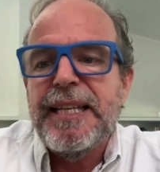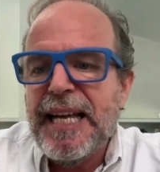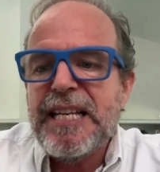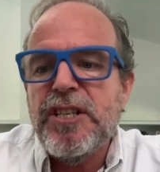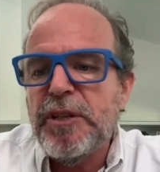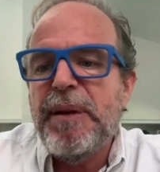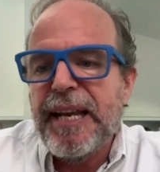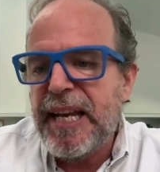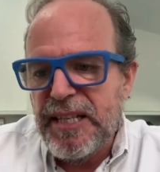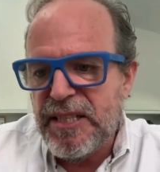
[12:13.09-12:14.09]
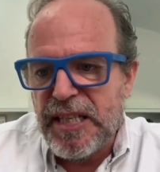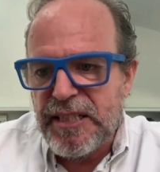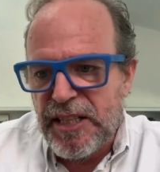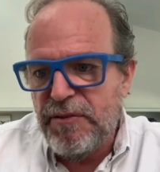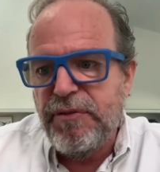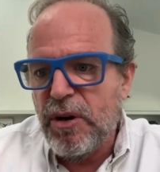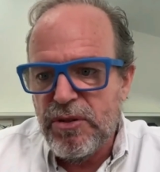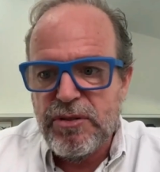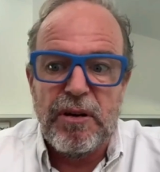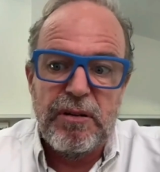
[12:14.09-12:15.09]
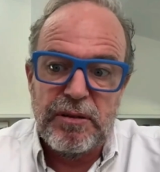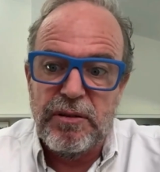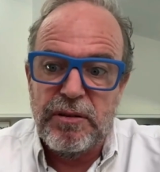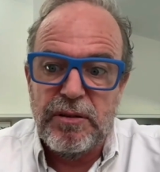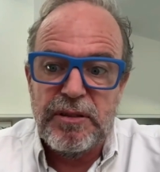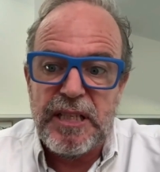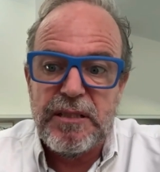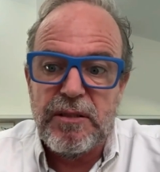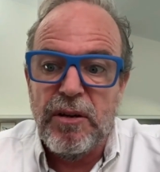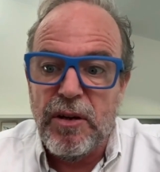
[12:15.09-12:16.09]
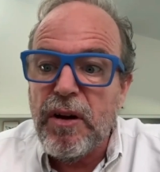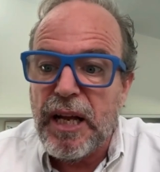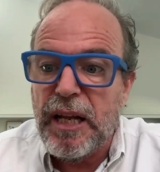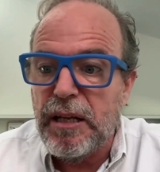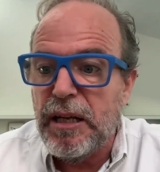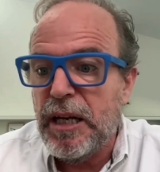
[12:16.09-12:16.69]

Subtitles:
does not make any sense that you focus on just on local